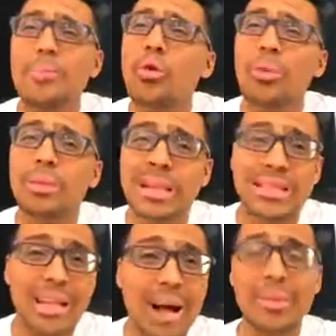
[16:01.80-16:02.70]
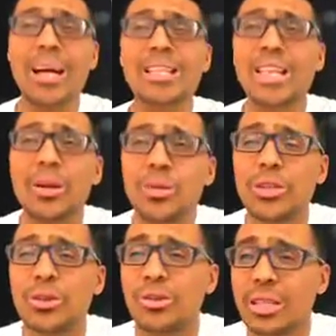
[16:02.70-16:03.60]
be more blessed. Now, I'm not sharing
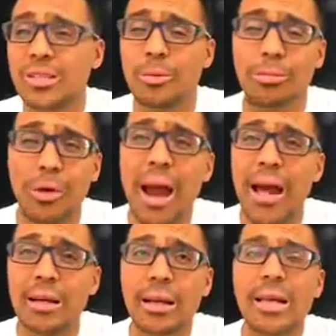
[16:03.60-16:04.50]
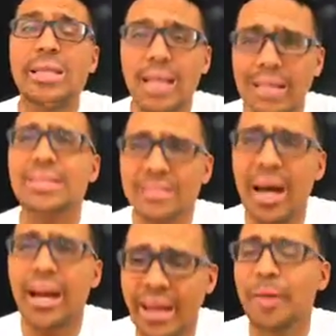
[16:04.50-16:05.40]
with you this to brag. Yes,
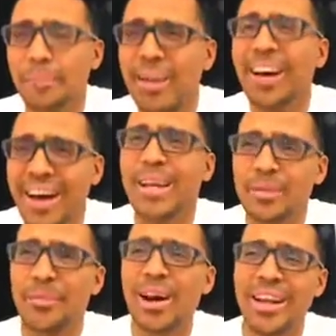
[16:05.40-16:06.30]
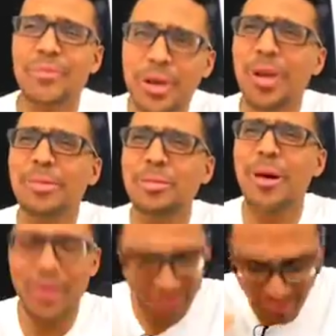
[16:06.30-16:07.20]
I am. I am bragging. When it comes to
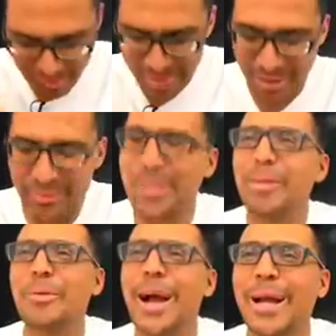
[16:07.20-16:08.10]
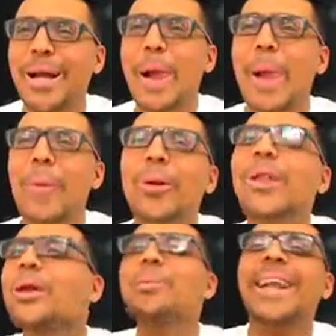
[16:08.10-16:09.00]
my wife, I'm definitely bragging.
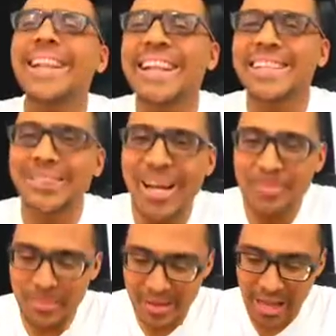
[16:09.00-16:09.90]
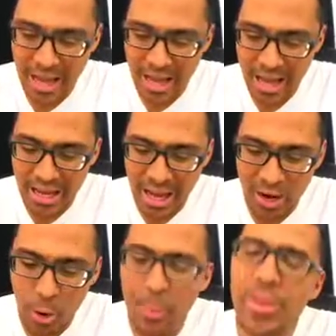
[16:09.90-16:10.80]
Well, a little bit at least, right? But
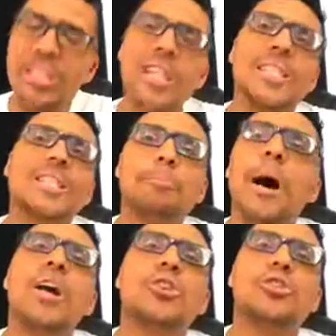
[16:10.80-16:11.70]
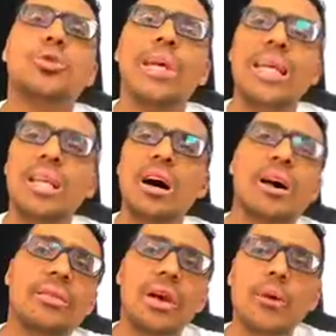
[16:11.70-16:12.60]
I hope this inspires you
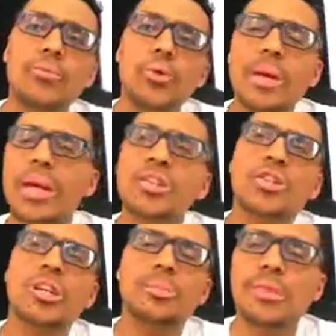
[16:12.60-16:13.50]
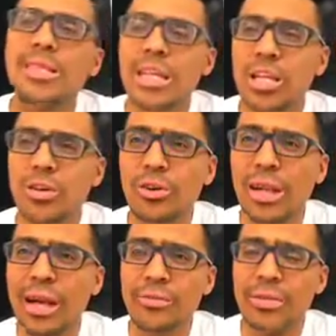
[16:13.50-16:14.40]
enough to make adjustments in your
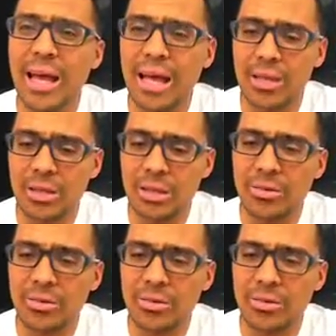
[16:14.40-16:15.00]
life that,